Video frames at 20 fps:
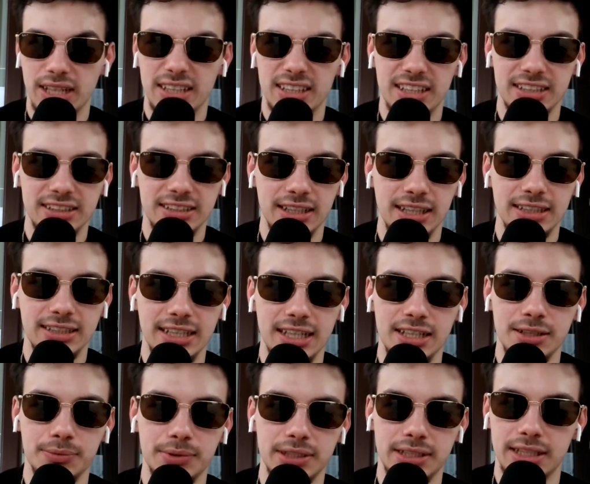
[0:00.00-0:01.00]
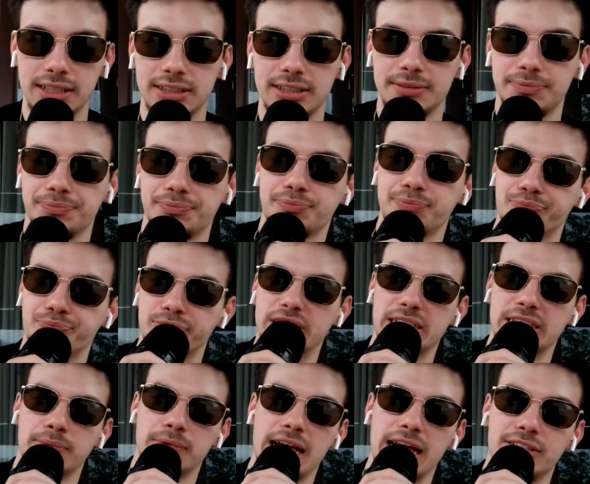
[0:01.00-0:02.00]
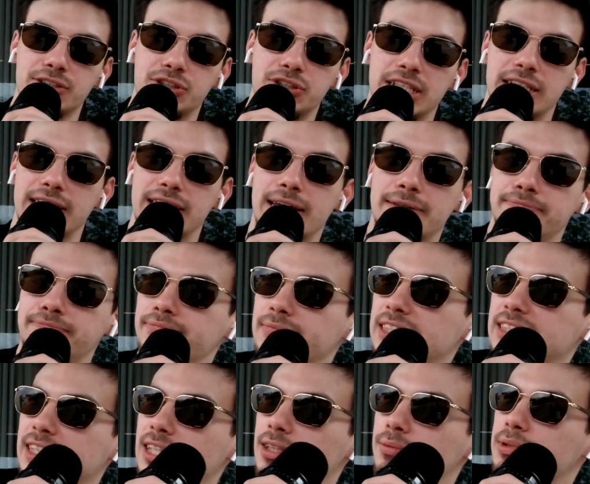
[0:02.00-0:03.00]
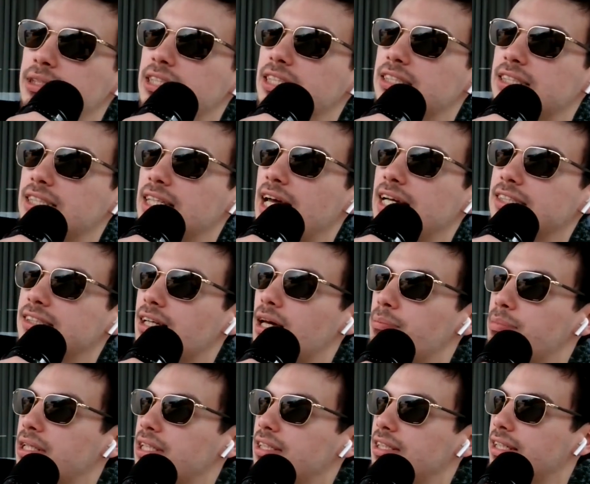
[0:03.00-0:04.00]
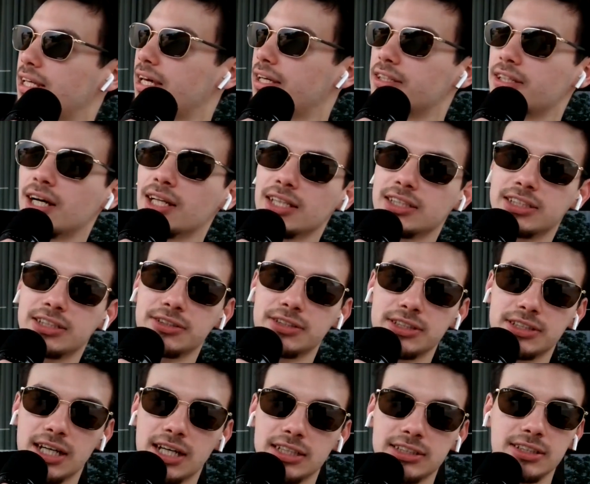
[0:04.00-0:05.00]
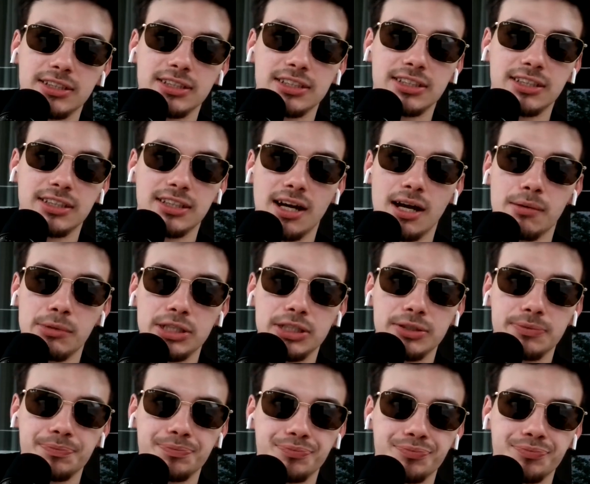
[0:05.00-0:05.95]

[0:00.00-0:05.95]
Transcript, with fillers: Let's end it with this. Because I'm glad you said that. Let's end it with this. Last topic of the day. Y'all let us know your thoughts on this in the comments.